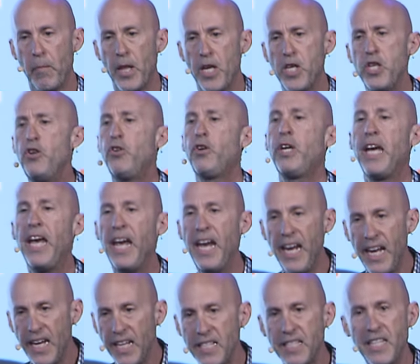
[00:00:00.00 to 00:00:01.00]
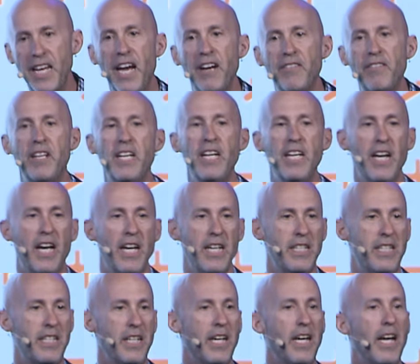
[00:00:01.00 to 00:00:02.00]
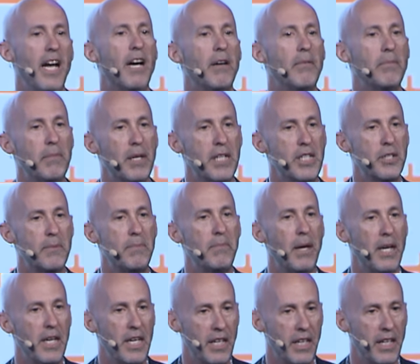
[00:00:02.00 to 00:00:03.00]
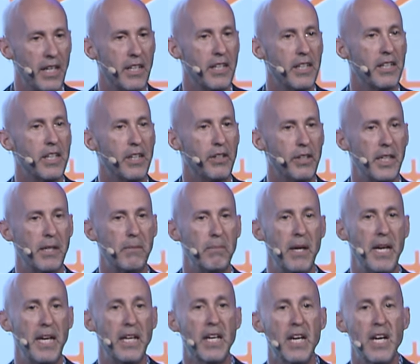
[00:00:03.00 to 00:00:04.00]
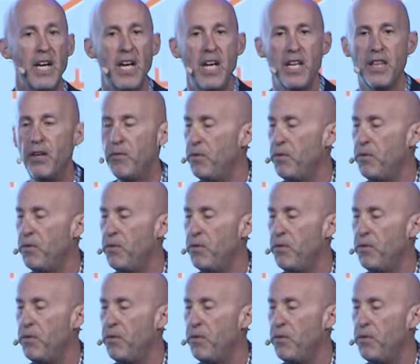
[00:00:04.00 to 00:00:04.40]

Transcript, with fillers: You can't have any idea how much money you're going to make. The